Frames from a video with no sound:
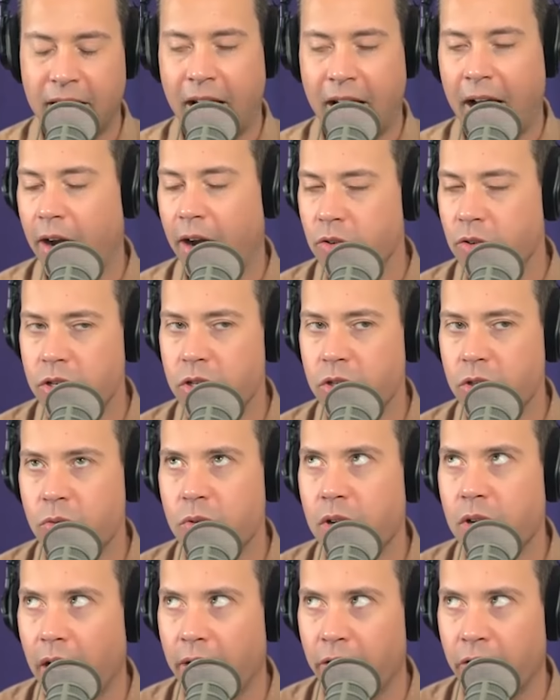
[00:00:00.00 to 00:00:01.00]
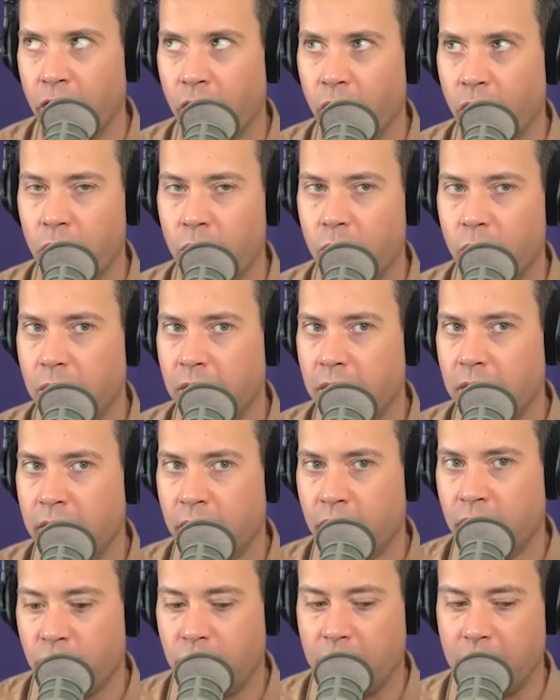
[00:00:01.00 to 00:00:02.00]
how do you not know
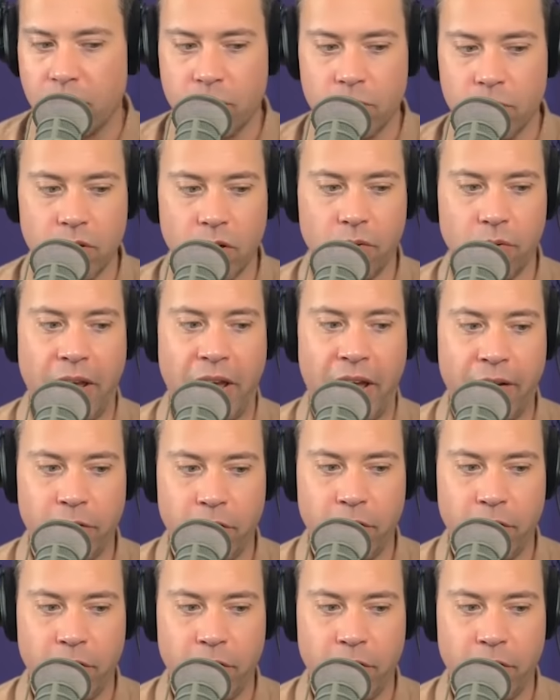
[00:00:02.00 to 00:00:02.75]
that you don't have